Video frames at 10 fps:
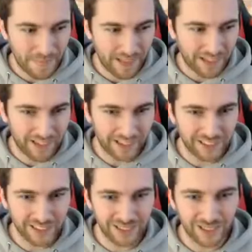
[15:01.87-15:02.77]
Like, I
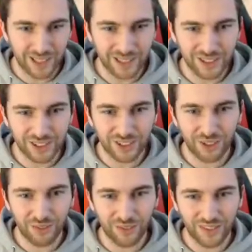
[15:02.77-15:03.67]
just, I just
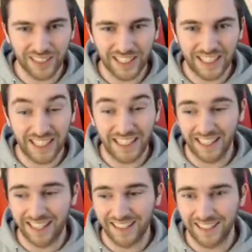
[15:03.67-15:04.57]
don't get
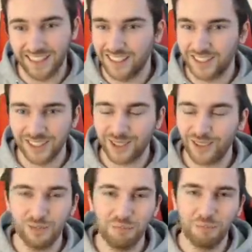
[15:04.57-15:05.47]
it. It just doesn't